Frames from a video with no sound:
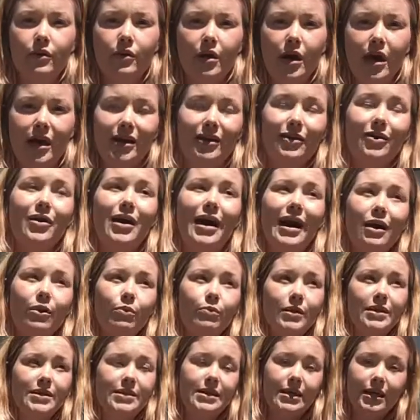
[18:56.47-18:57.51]
and it'll help
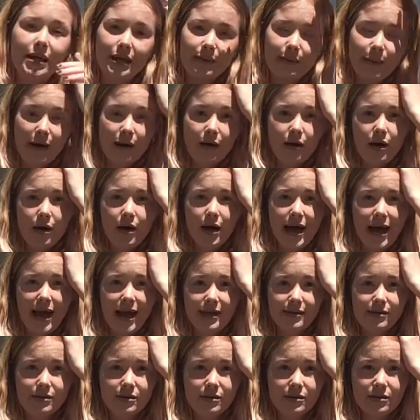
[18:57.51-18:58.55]
us think about our
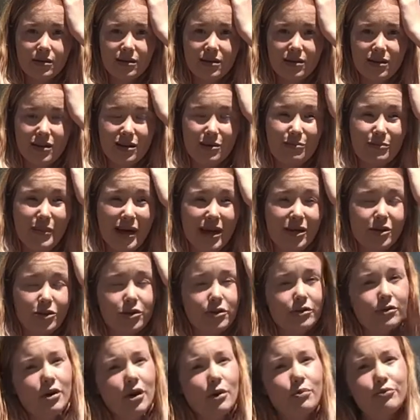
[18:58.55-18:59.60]
heads, make
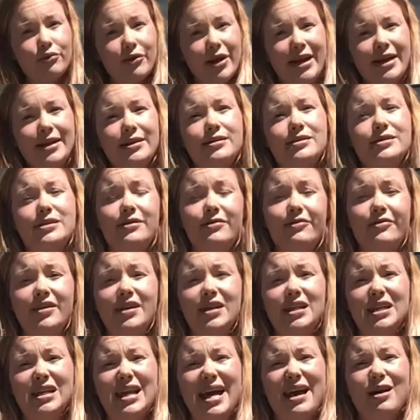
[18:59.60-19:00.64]
sure our brains are
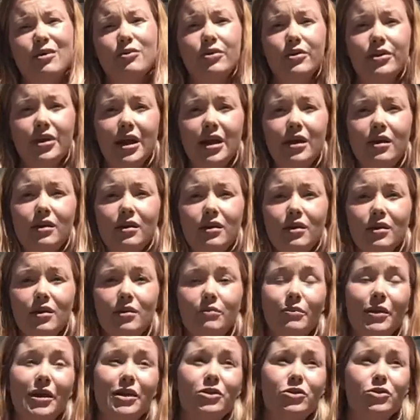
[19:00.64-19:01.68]
feeling healthy,
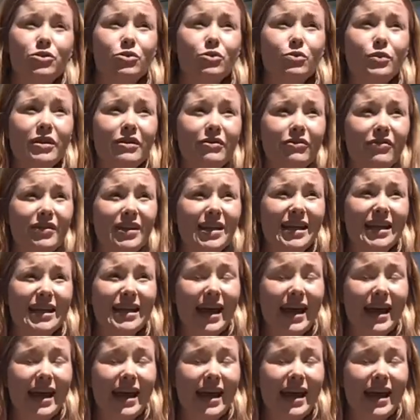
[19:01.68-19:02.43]
make sure we're feeling